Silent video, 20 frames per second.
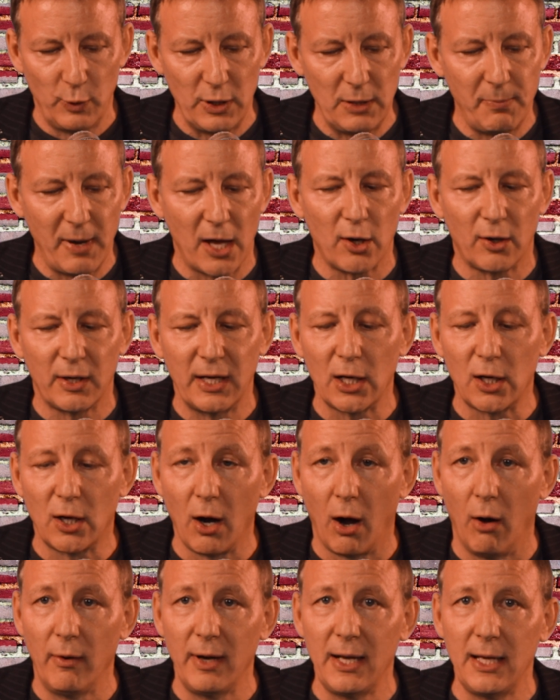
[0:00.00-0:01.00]
we better get
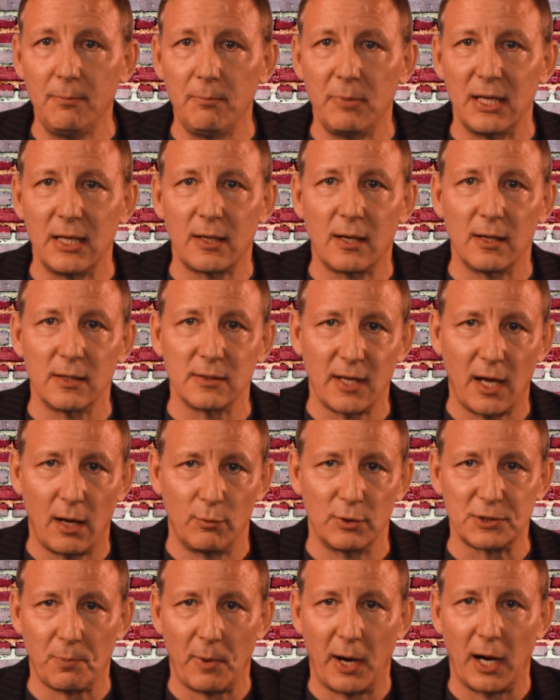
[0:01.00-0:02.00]
going because
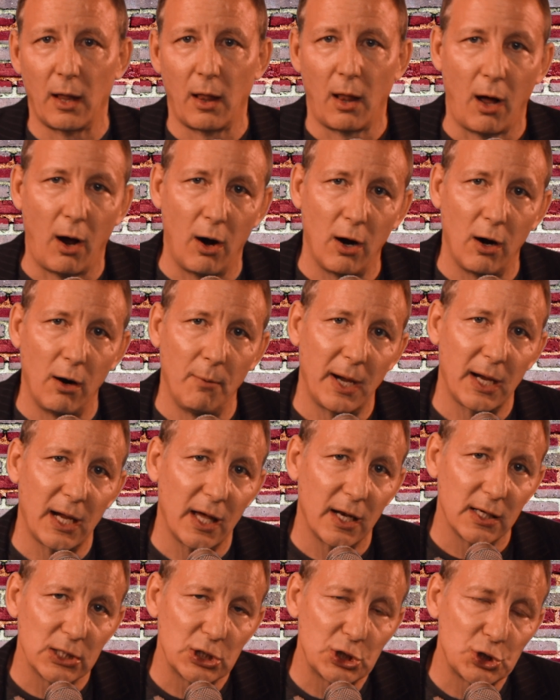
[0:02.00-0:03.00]
that was my alarm. I
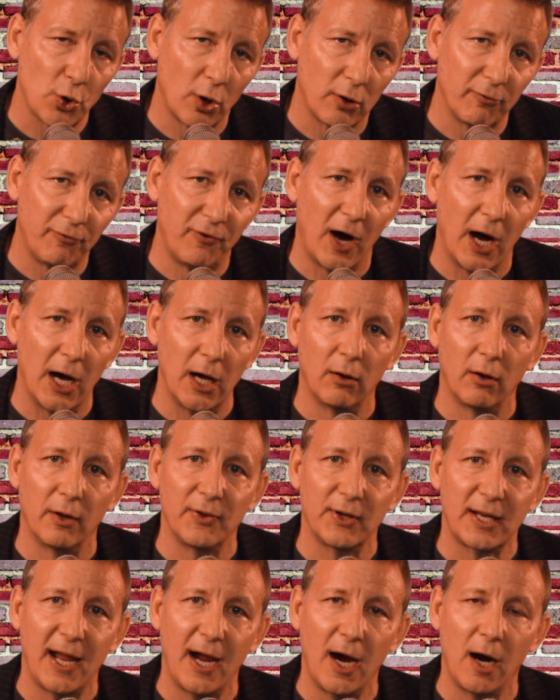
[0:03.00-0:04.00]
got a short file
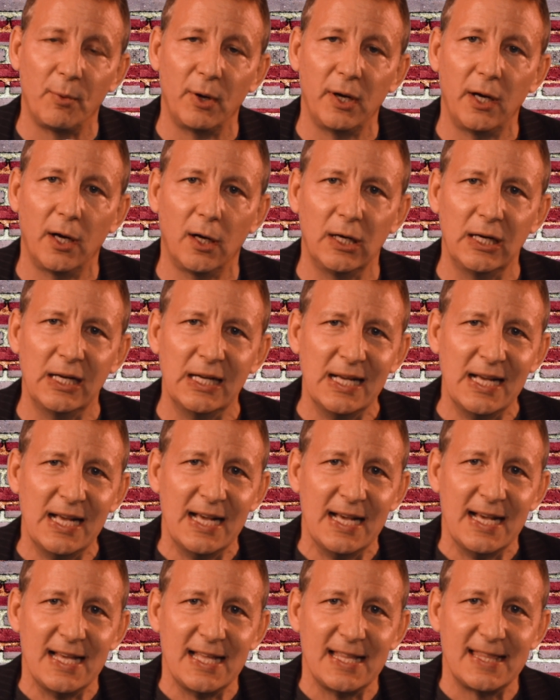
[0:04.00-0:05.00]
on the camera here.
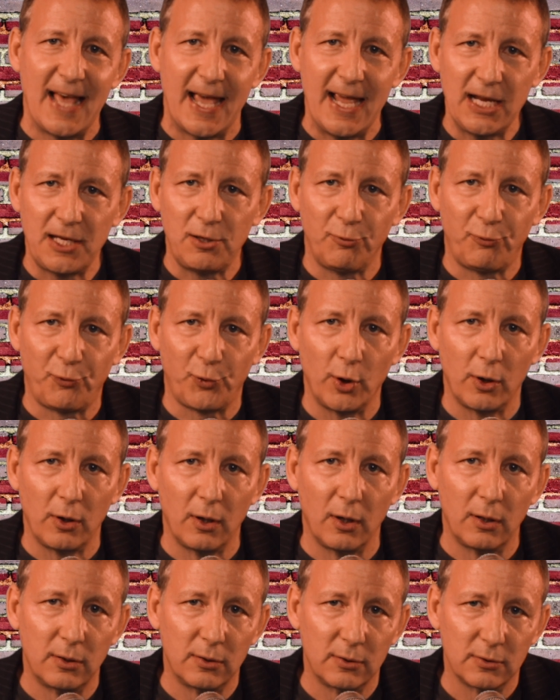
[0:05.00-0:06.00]
Thank you
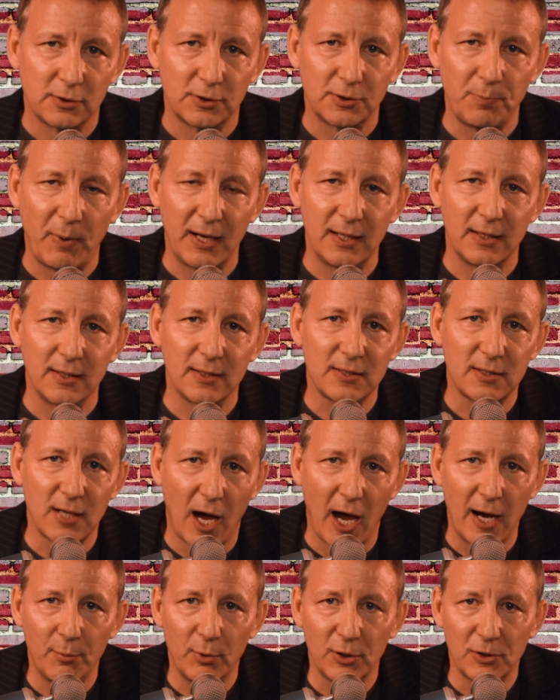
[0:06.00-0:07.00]
for spending this
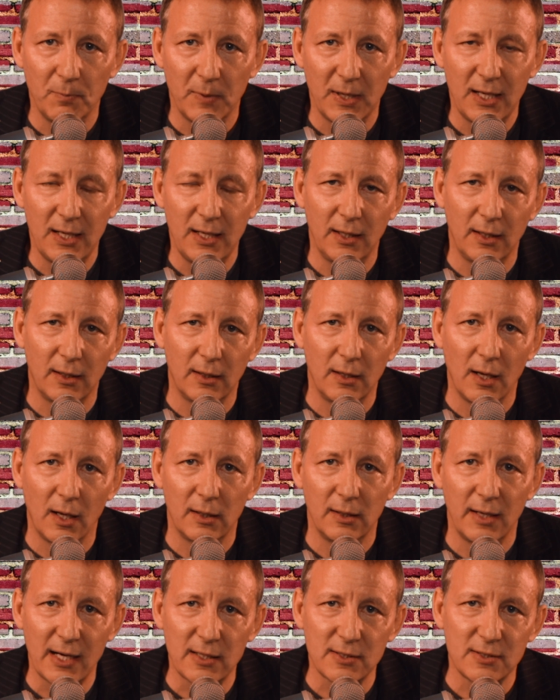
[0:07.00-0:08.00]
time with me,
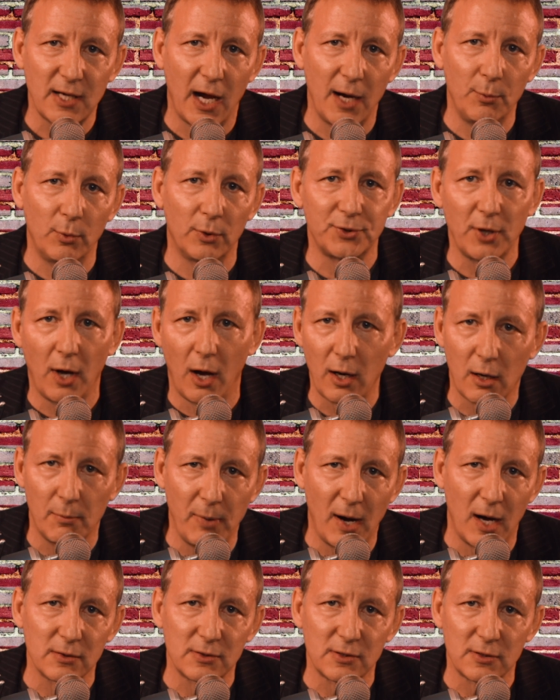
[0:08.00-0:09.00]
and next time we'll talk
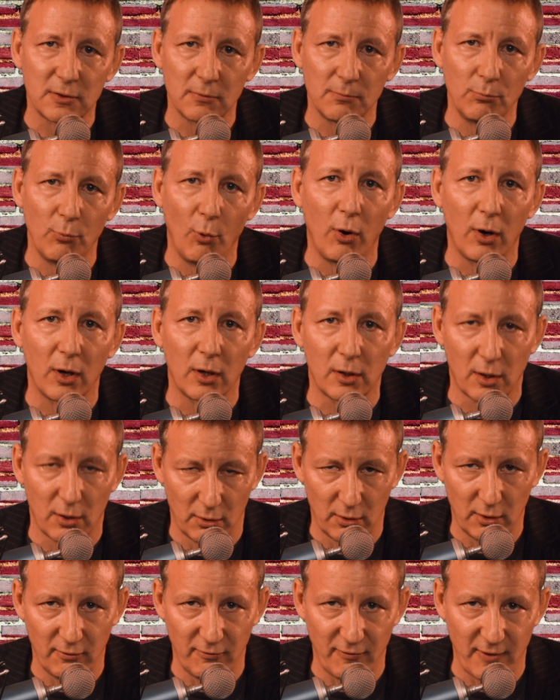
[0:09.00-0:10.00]
about some more
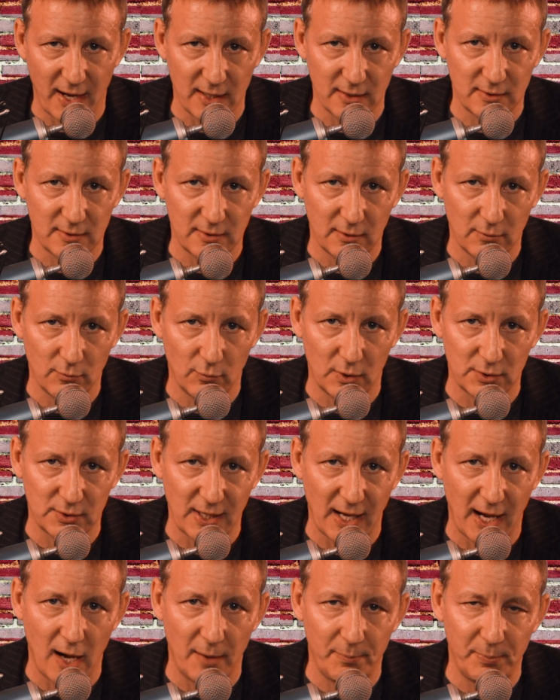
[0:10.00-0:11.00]
current events and
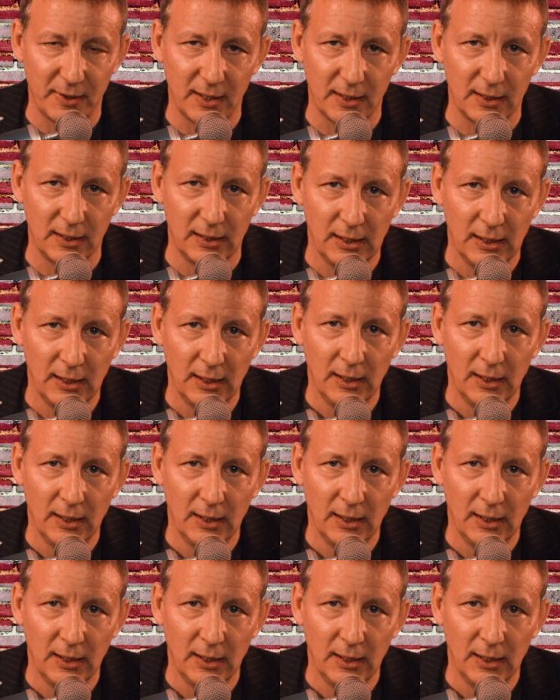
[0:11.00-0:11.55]
what's happening.